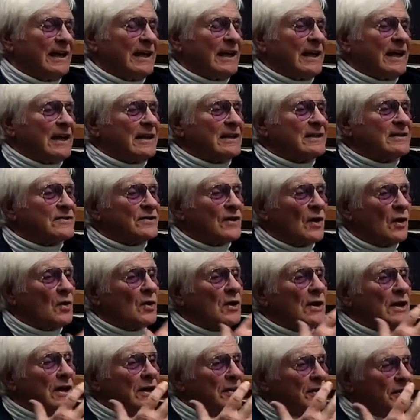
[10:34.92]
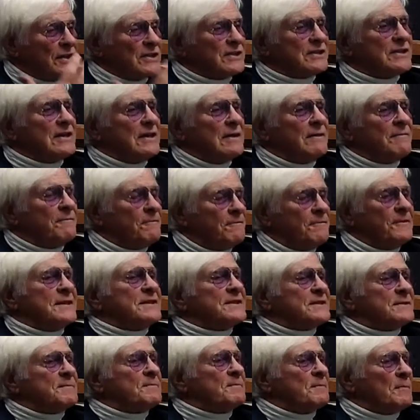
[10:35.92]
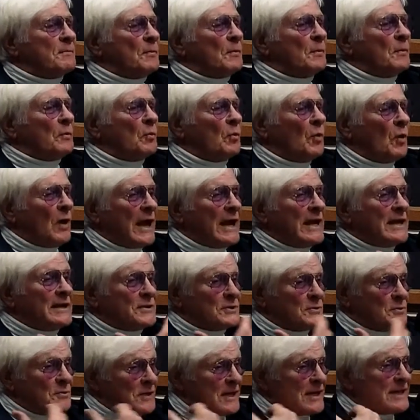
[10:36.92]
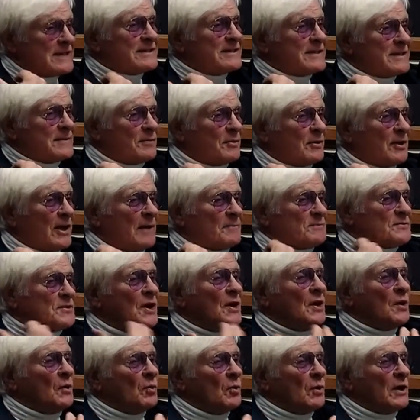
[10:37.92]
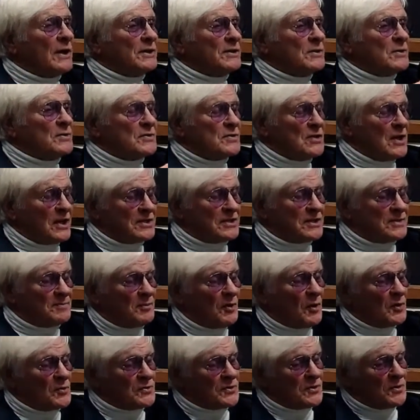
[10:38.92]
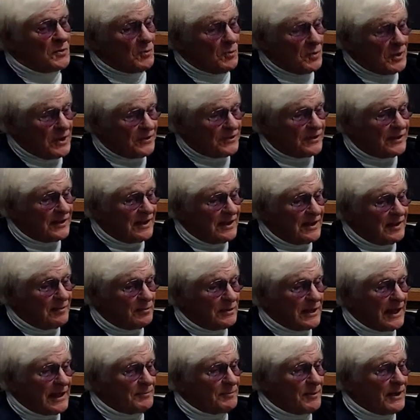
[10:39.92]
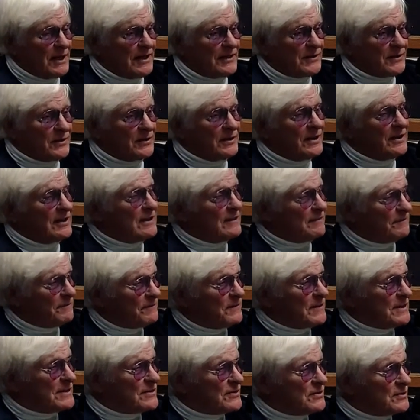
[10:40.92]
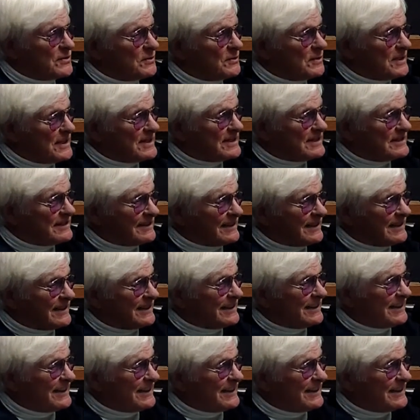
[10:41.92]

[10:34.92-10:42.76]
And so this fits way too easily, perhaps, when you juxtapose it with Black Panther. It fits too easily.